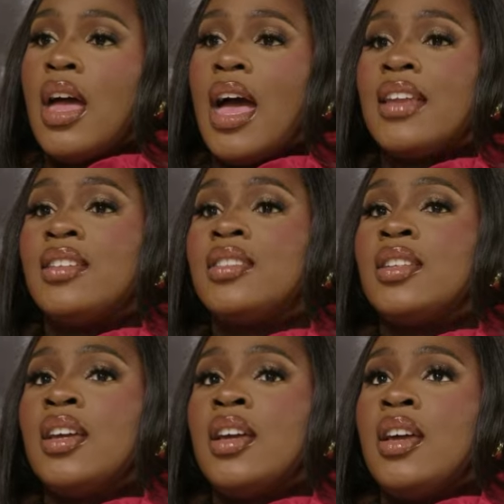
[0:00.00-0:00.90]
And
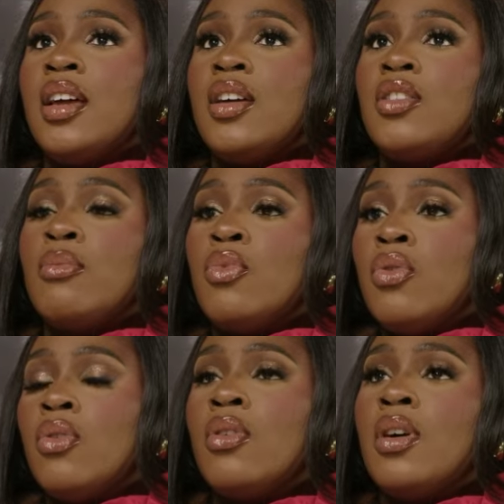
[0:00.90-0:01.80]
the
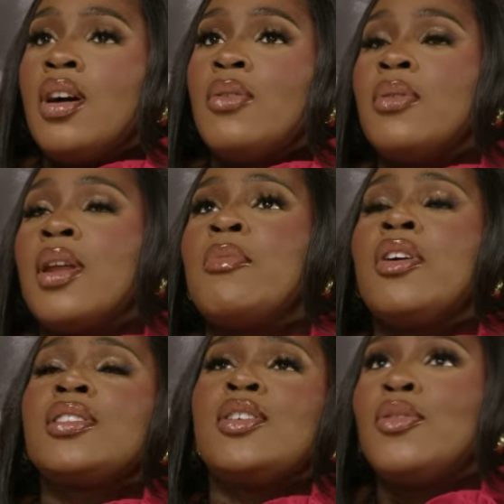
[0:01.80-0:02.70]
more, when I'm
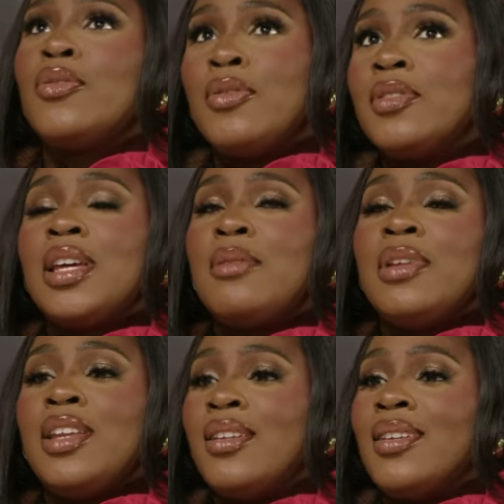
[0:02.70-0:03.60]
asking God for 10
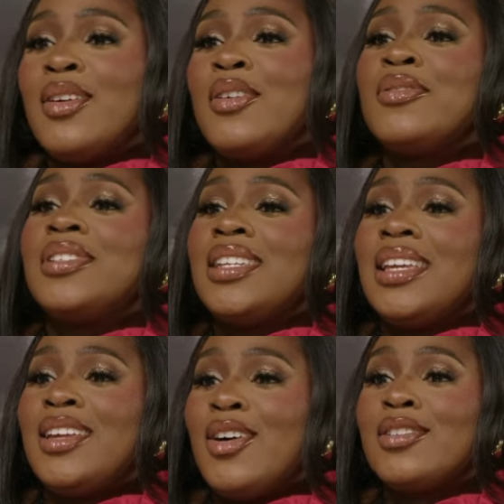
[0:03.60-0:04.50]
million, obviously
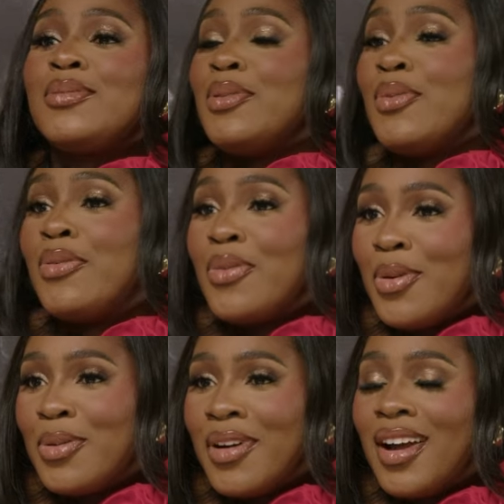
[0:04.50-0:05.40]
he asks me what
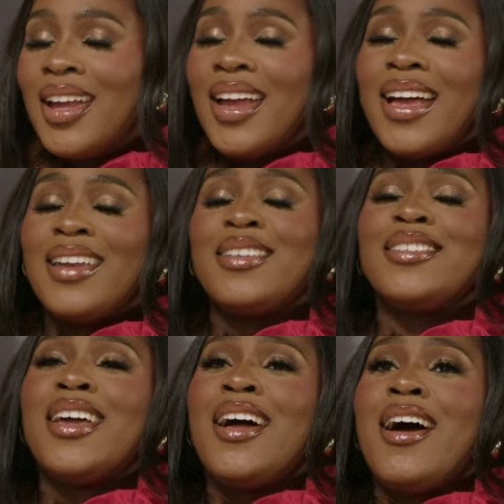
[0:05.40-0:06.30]
for, right?
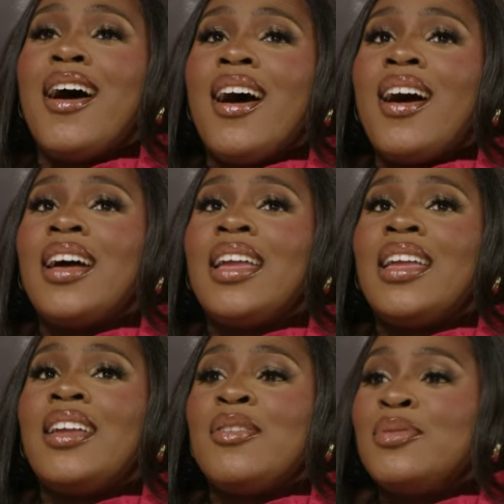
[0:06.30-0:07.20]
And
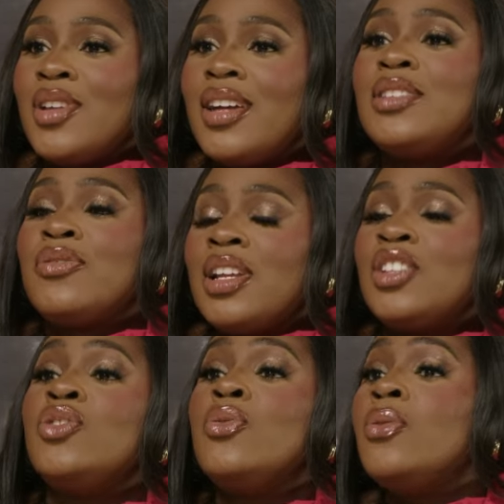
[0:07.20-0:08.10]
I am starting to
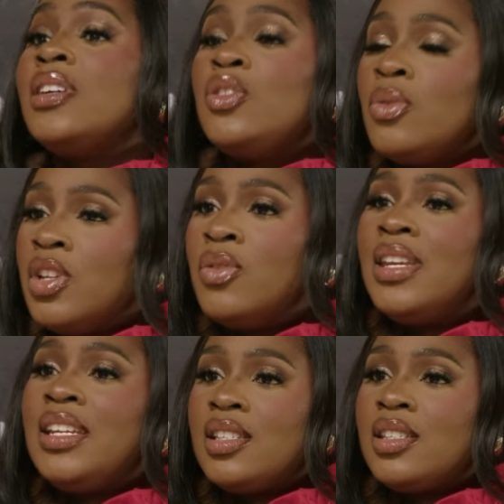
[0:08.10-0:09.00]
realize you
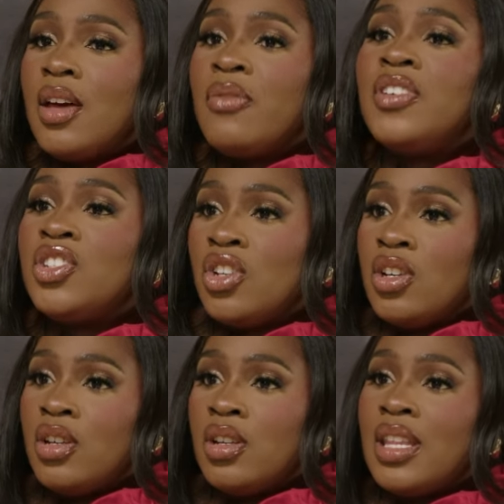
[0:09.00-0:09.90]
need a
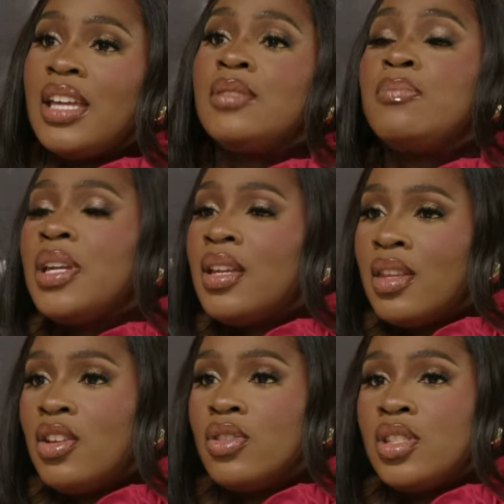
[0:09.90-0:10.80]
vision that is bigger
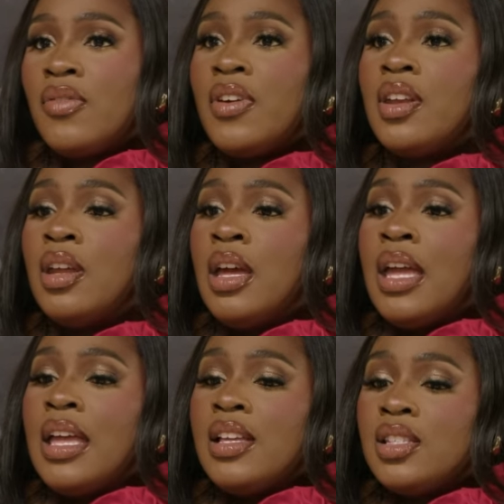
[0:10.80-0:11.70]
than yourself and
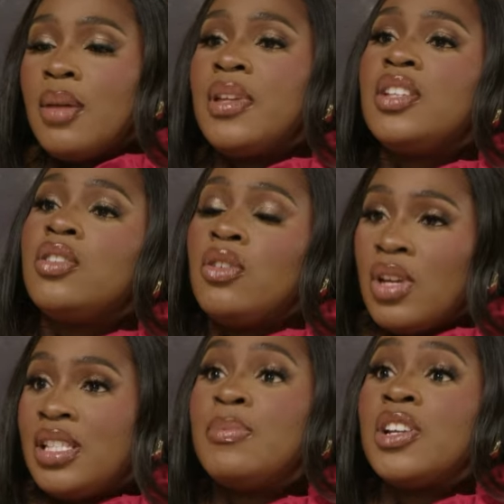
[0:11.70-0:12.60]
something to,
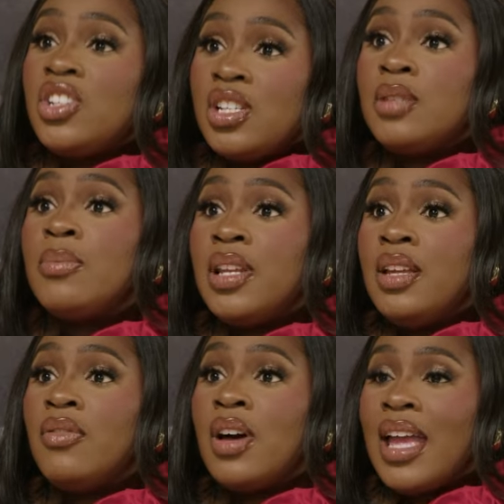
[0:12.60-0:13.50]
especially as a
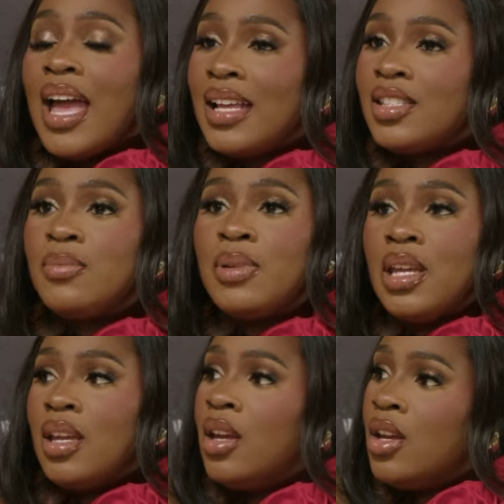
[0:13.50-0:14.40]
believer, it has to
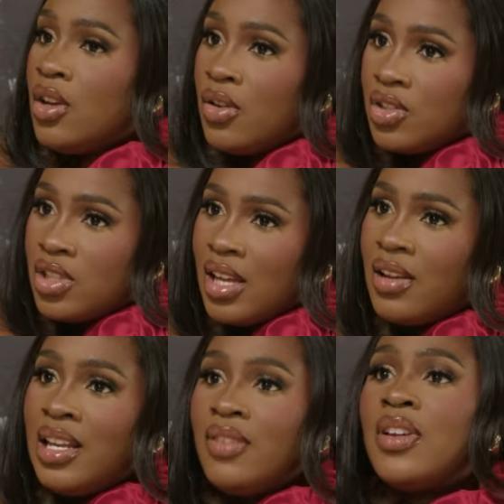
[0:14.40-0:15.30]
be to
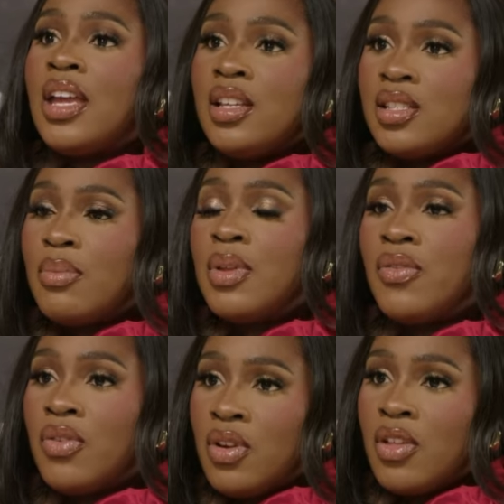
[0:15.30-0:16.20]
alleviate something
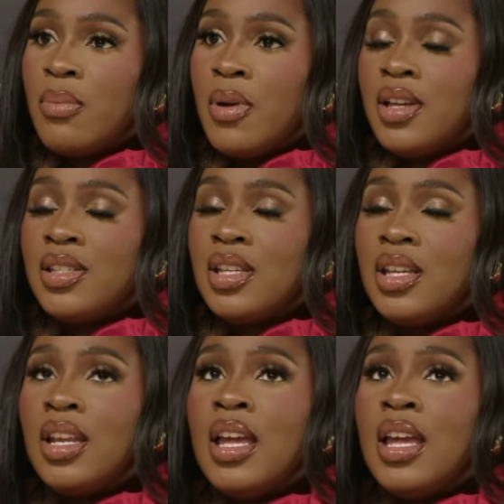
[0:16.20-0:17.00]
for another person.